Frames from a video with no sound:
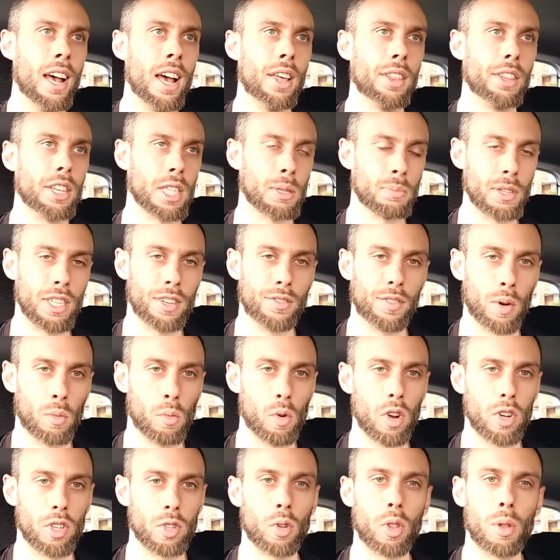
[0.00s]
the specific
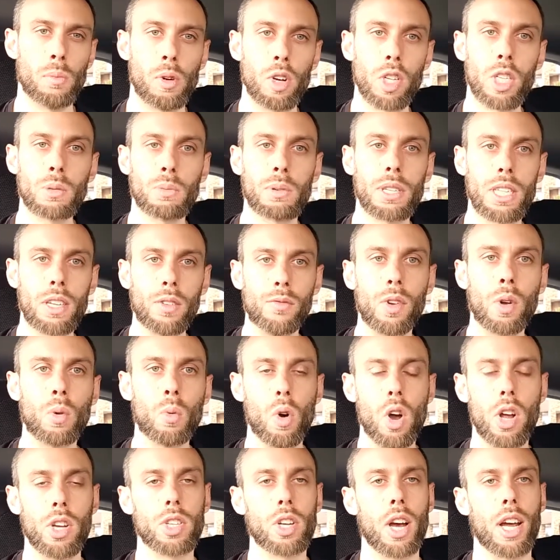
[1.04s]
words, or the most specific
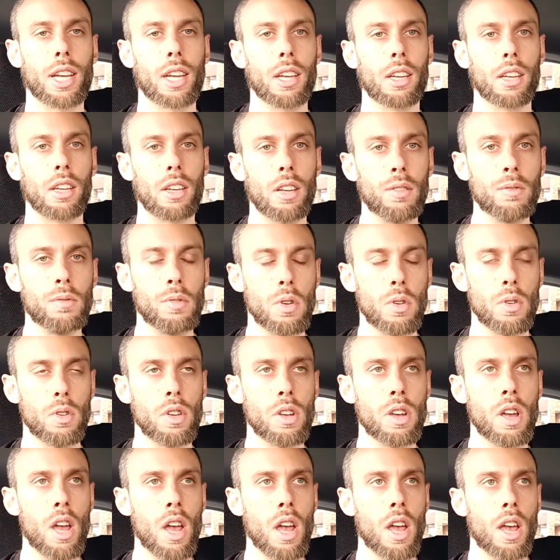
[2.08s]
words I can give
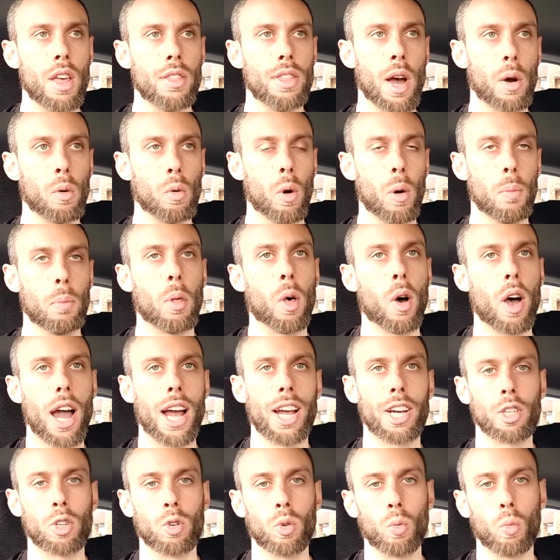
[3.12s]
you that will
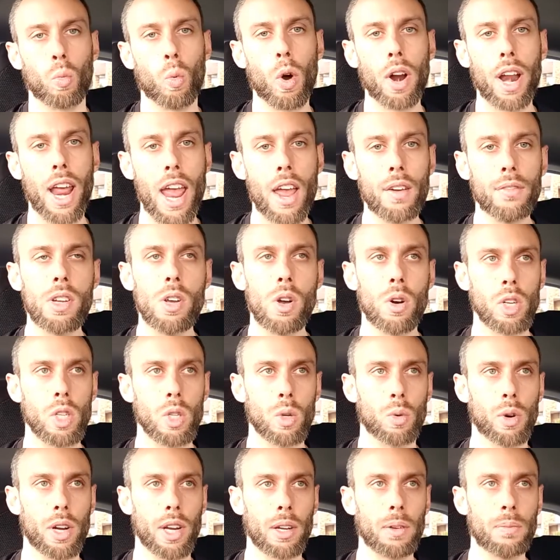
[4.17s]
apply to whatever you're
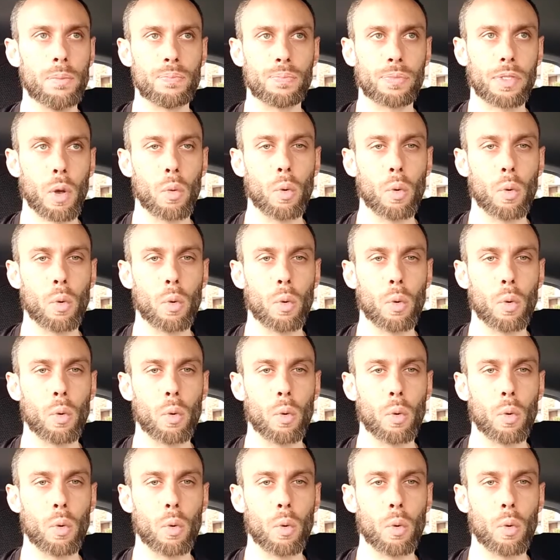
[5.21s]
doing,